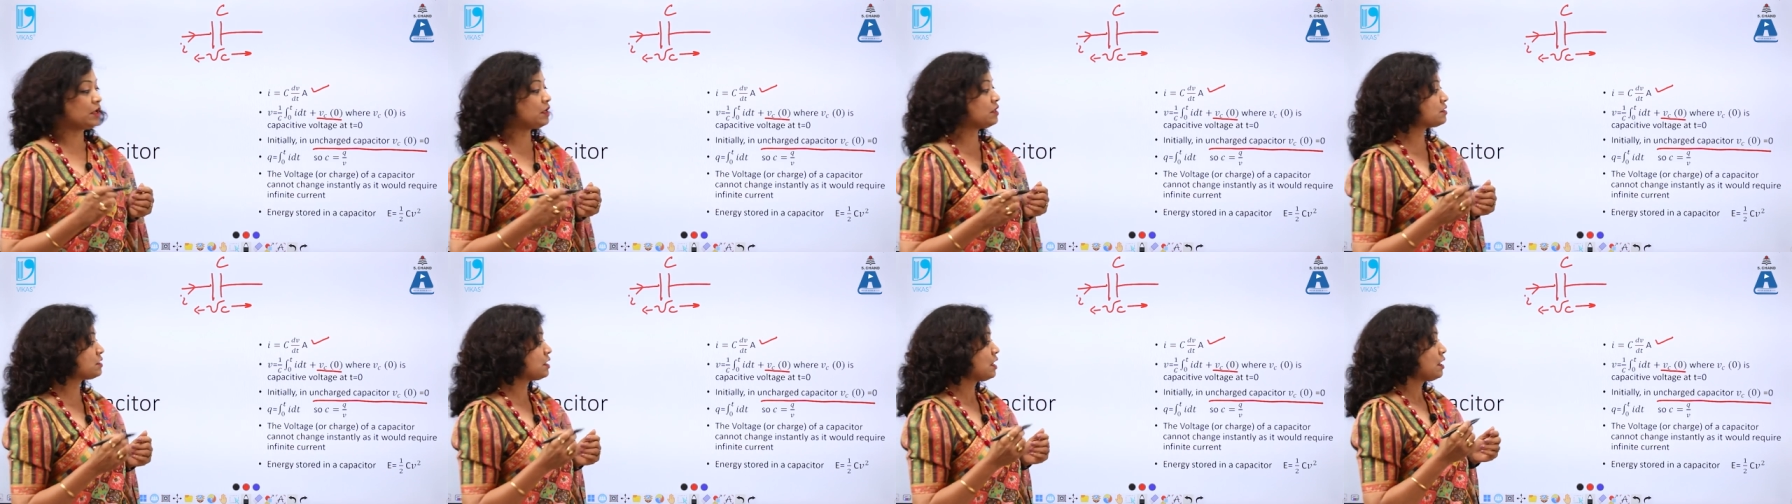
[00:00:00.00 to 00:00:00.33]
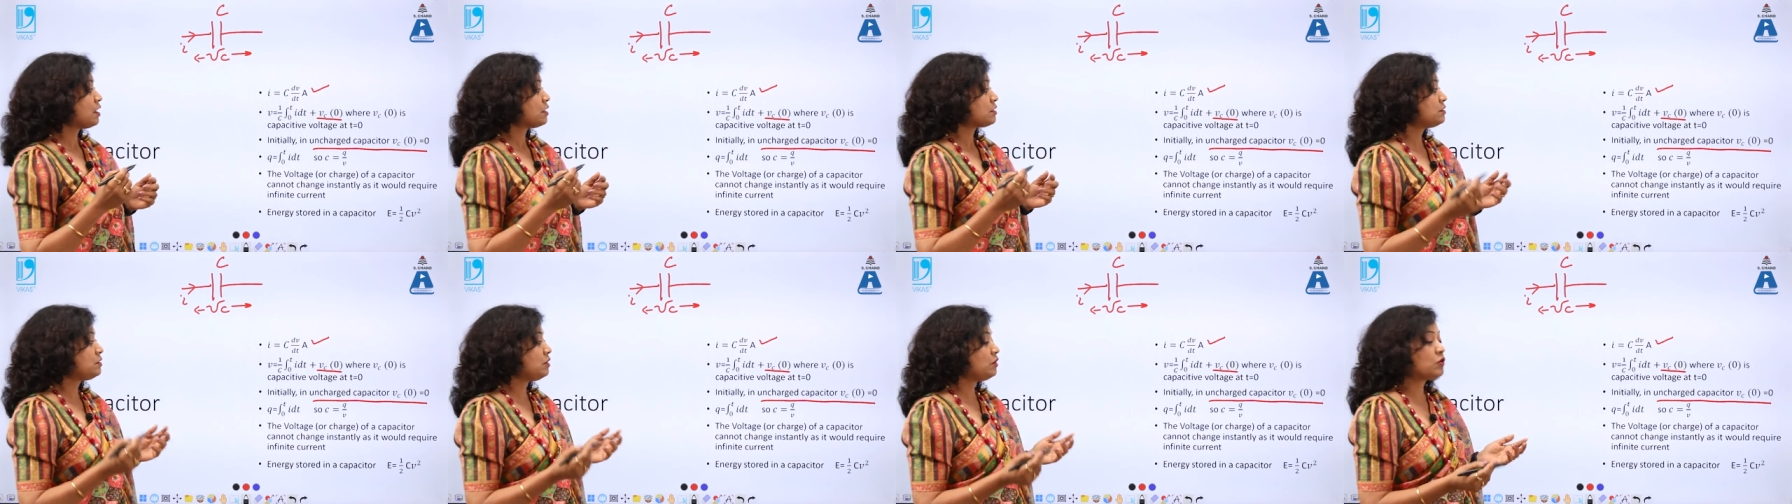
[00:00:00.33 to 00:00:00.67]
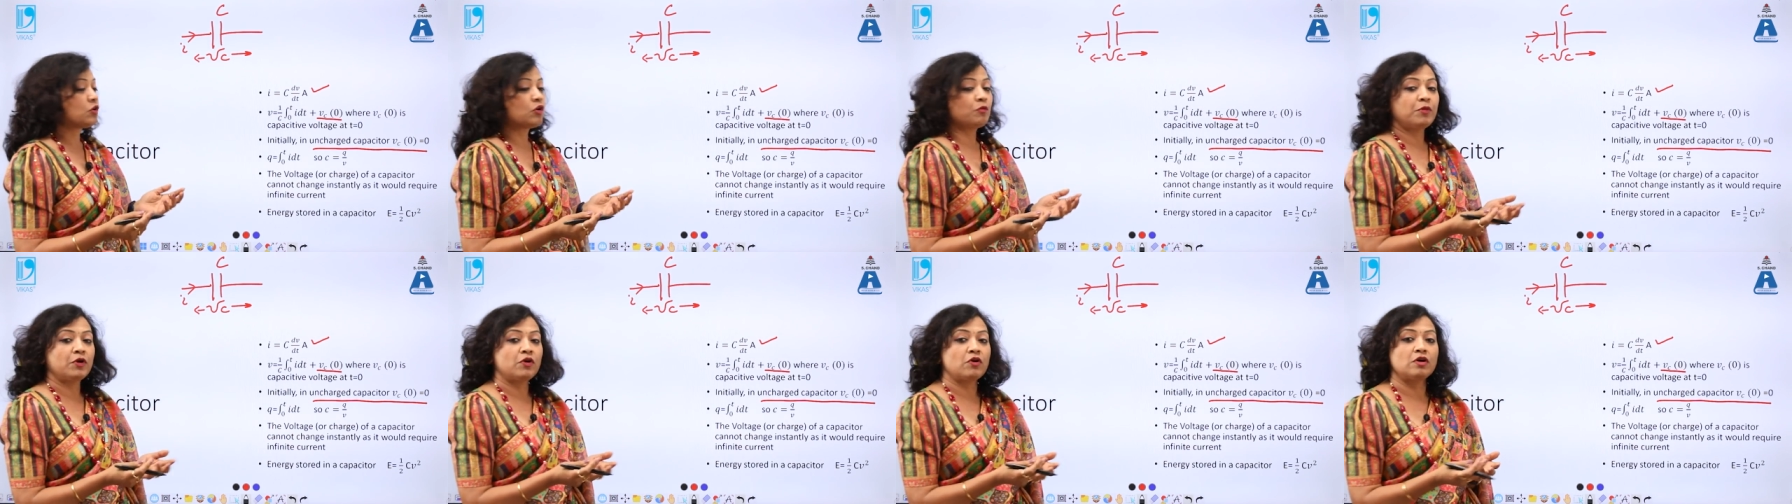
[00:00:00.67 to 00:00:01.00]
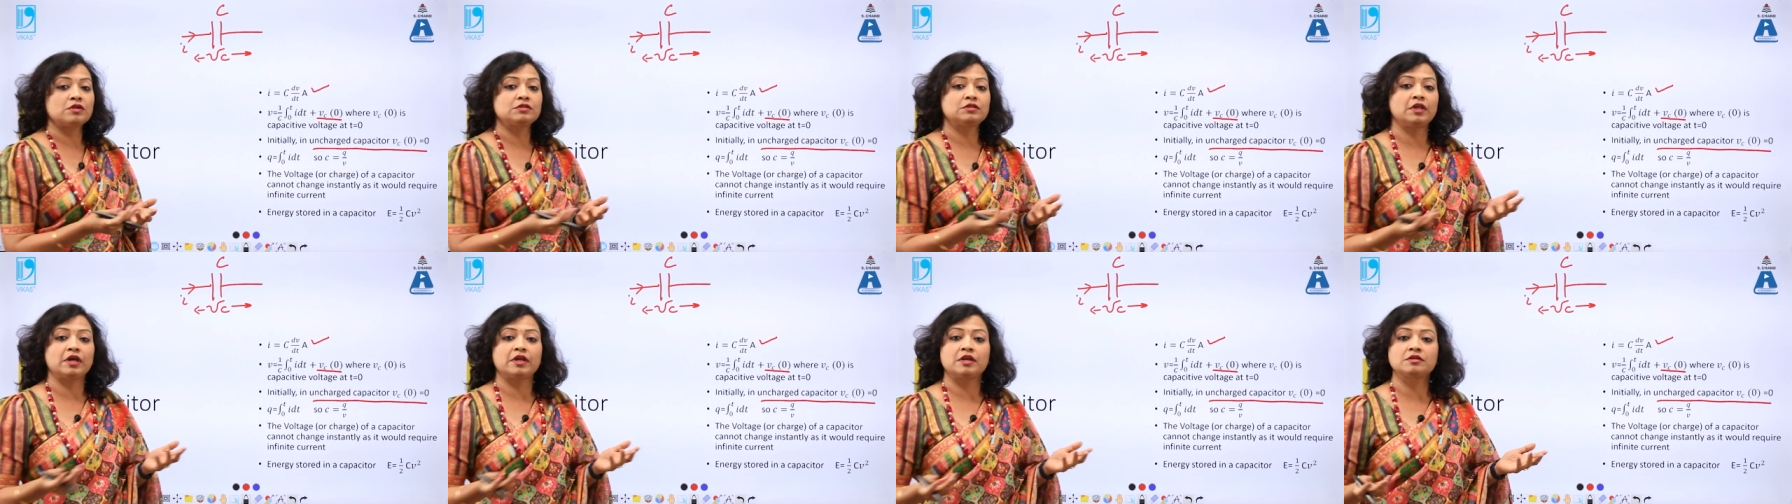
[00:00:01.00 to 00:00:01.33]
is 0
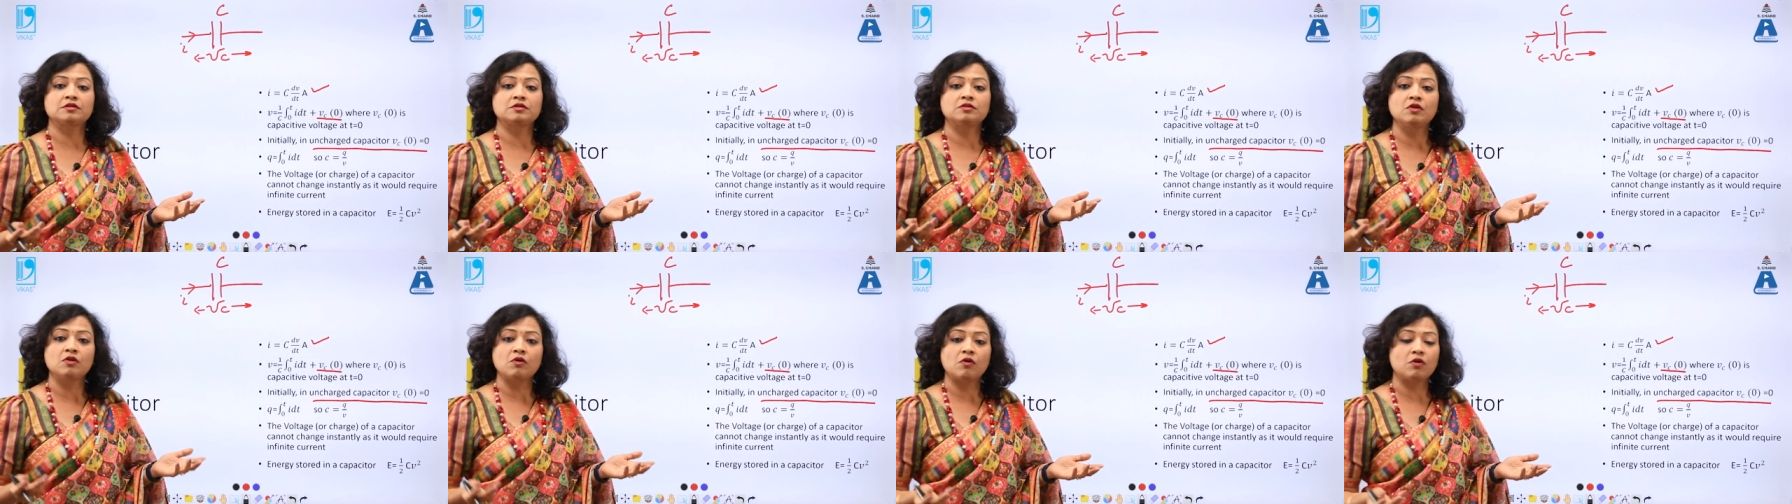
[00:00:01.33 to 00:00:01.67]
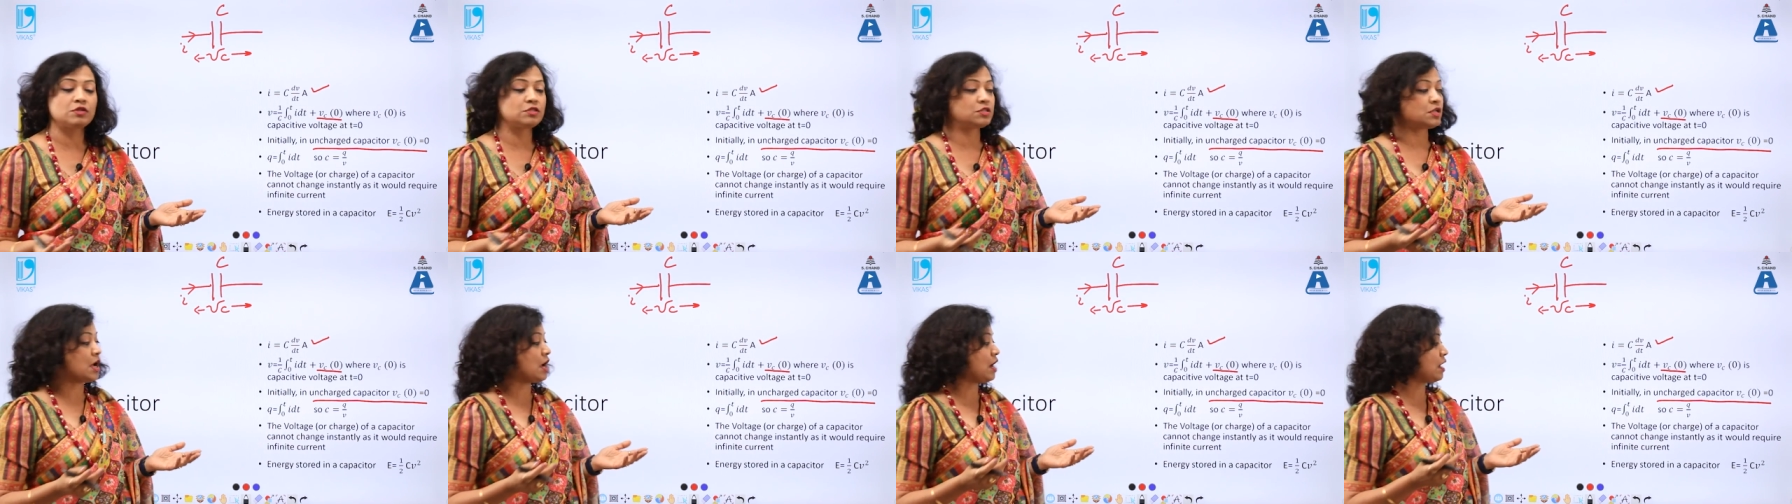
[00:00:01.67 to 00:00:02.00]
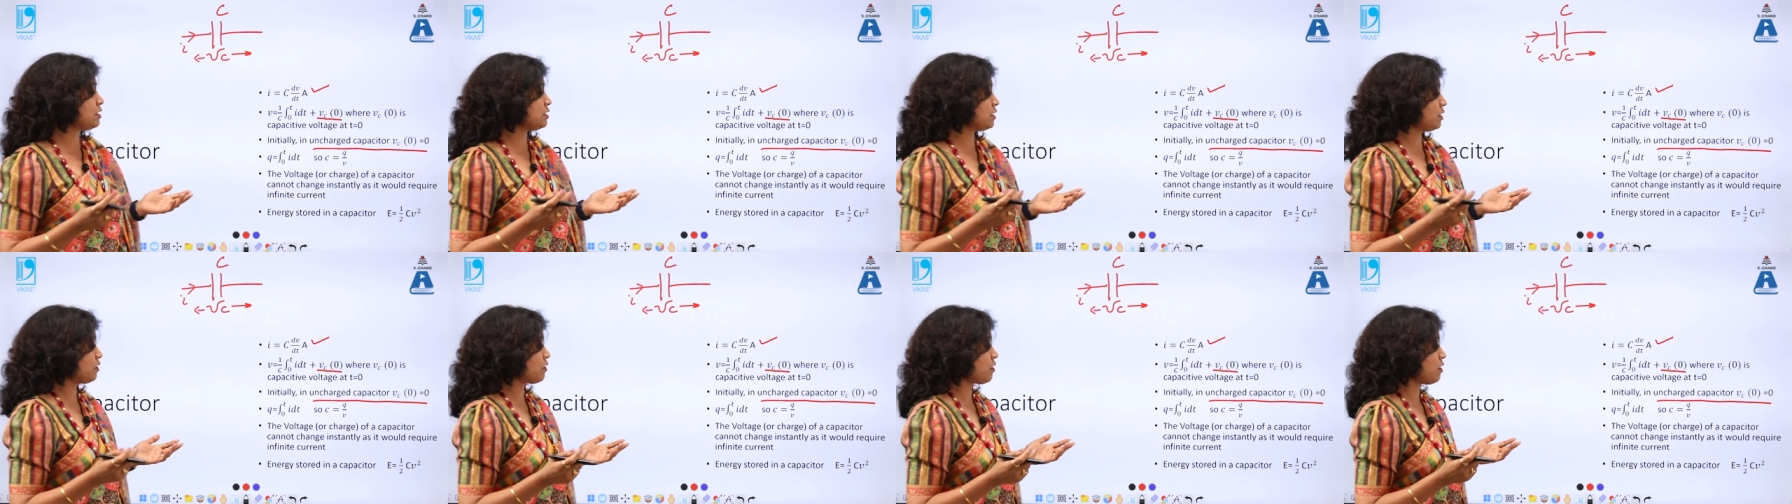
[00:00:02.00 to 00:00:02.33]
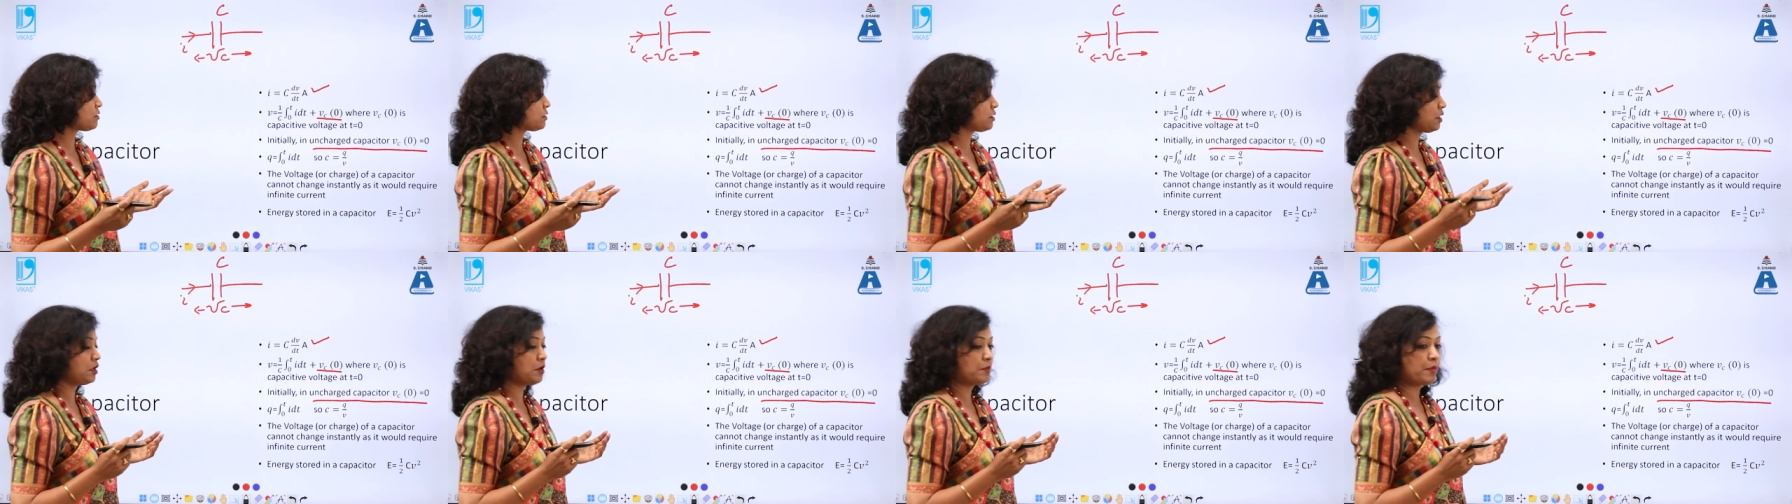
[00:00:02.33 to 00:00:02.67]
because there is no charge
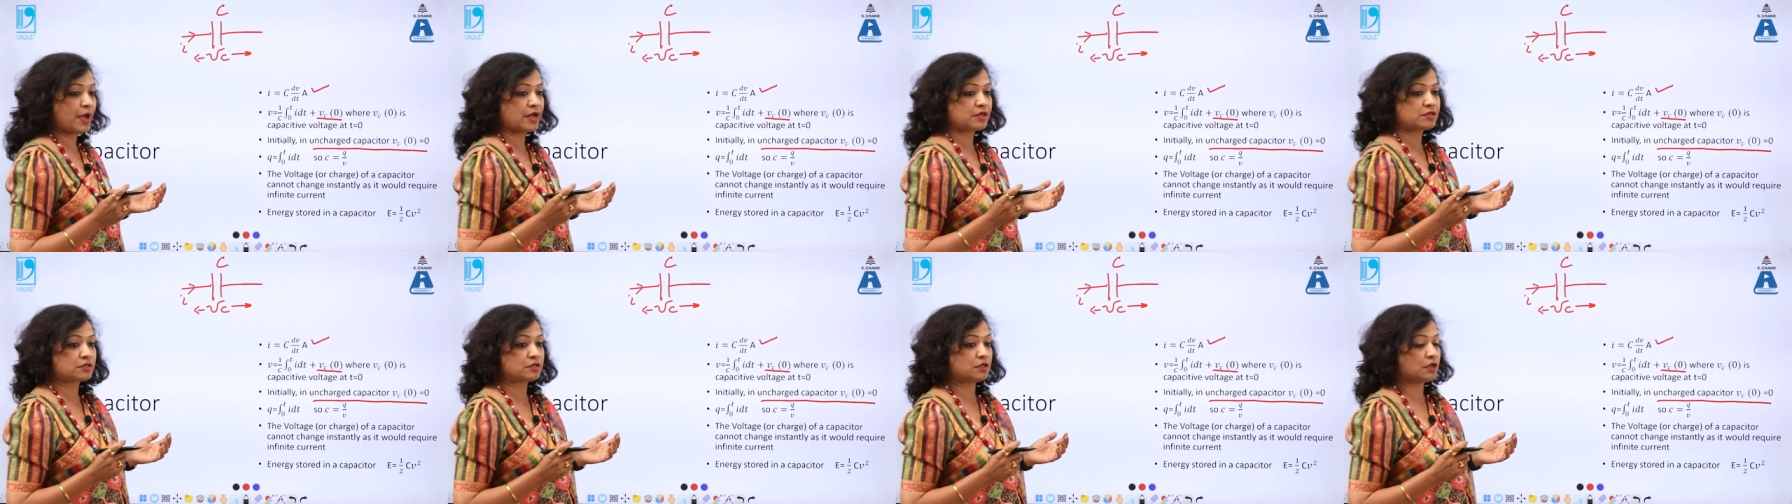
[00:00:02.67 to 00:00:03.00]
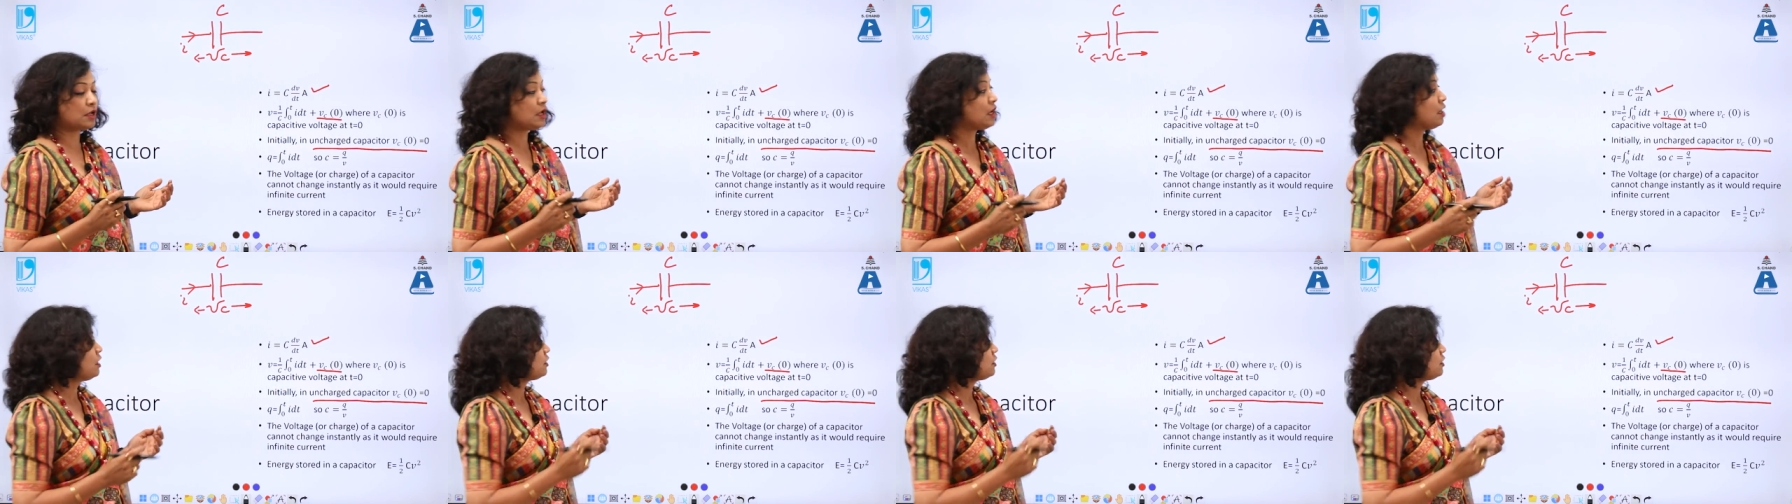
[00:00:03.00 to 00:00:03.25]
across the capacitor.